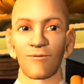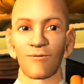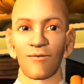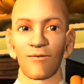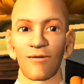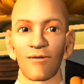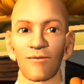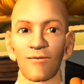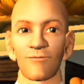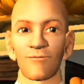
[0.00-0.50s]

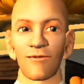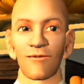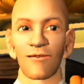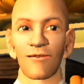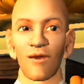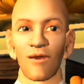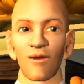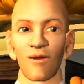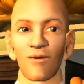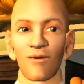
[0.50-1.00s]
don't have a
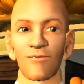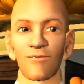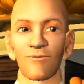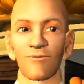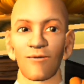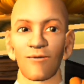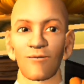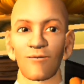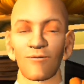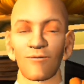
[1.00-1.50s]
better
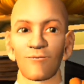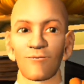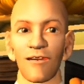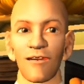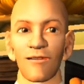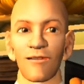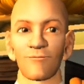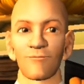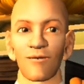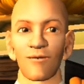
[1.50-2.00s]
job,
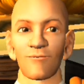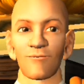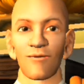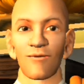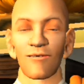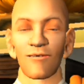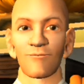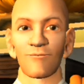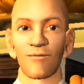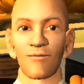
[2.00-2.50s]
or I regret
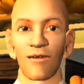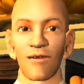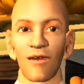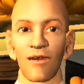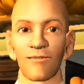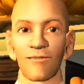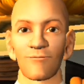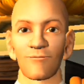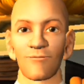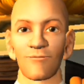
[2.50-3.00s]
having said
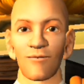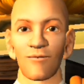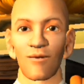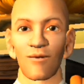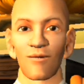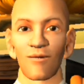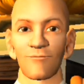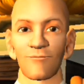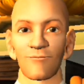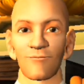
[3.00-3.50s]
that to
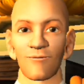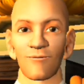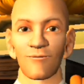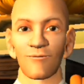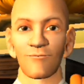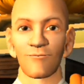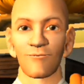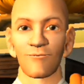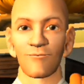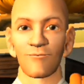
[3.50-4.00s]
someone.
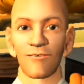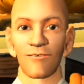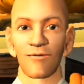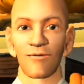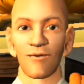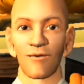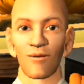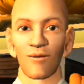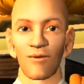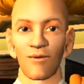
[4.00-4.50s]

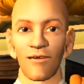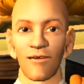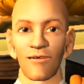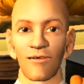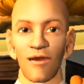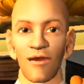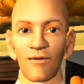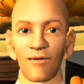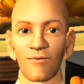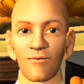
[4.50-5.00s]
Again, they're just
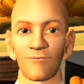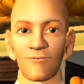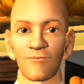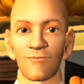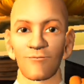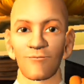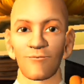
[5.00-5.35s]
thoughts.